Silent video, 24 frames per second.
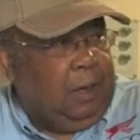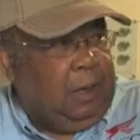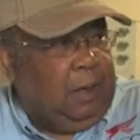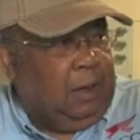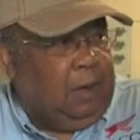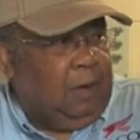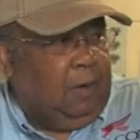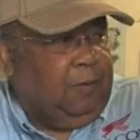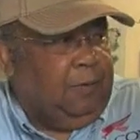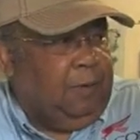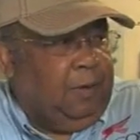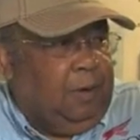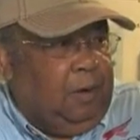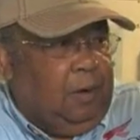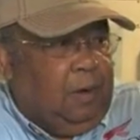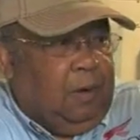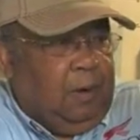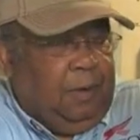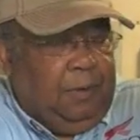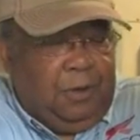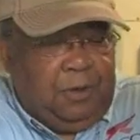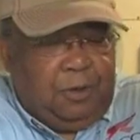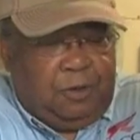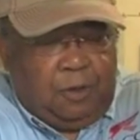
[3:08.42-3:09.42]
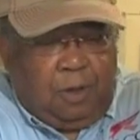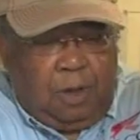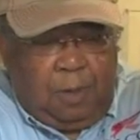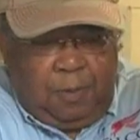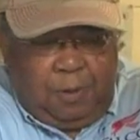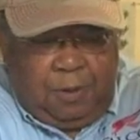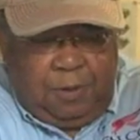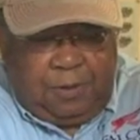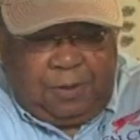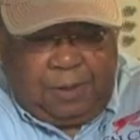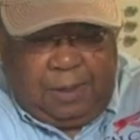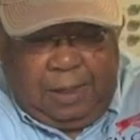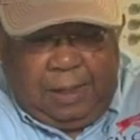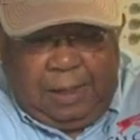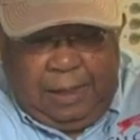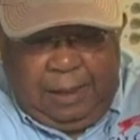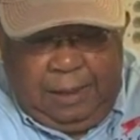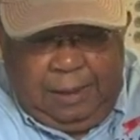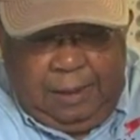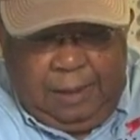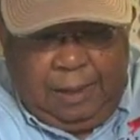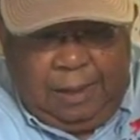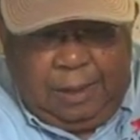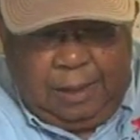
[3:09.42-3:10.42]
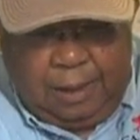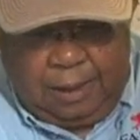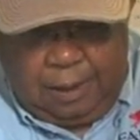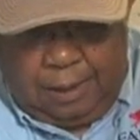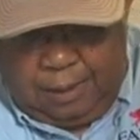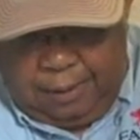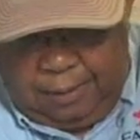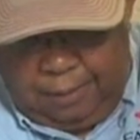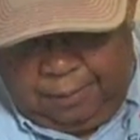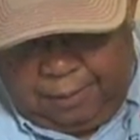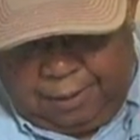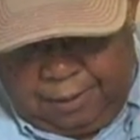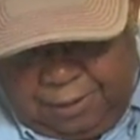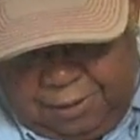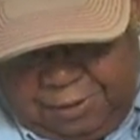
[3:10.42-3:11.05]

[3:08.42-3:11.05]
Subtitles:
And over here on the starboard side, you can